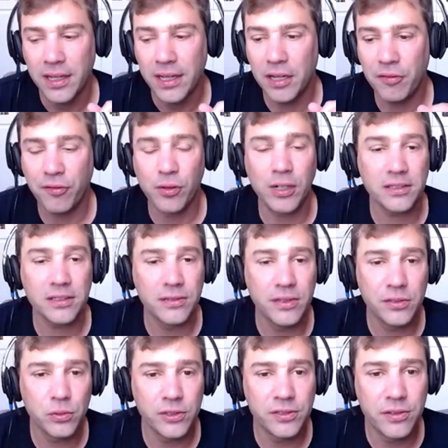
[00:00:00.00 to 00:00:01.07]
And for us,
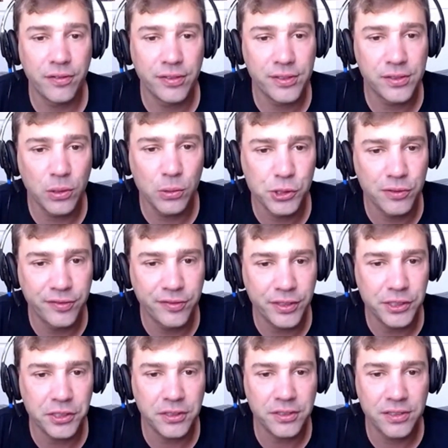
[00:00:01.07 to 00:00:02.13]
this was the social
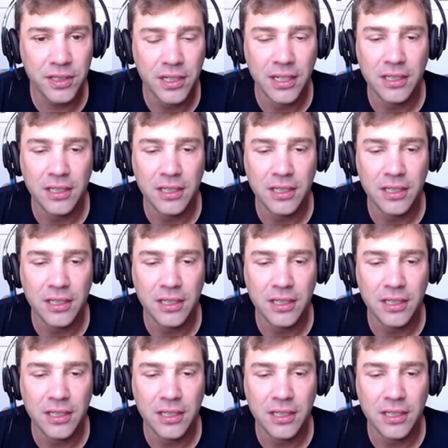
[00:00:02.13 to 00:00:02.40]
features.